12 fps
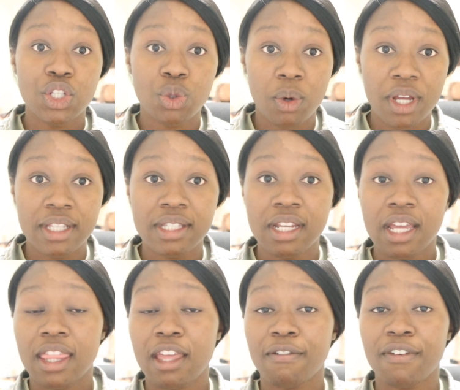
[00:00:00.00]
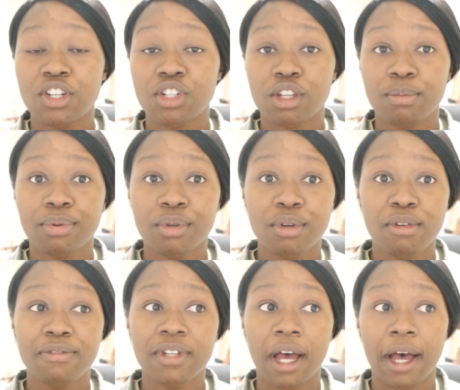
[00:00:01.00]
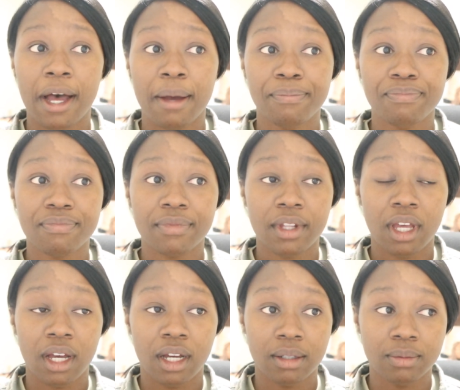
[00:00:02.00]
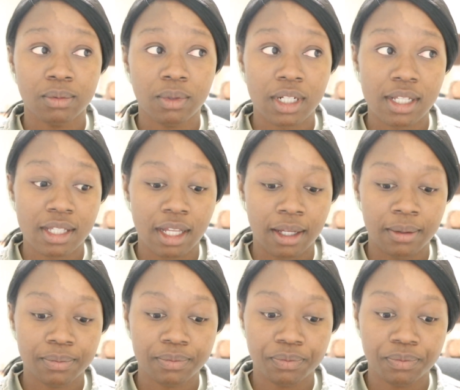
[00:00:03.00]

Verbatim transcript: twists. They officially approved what is that?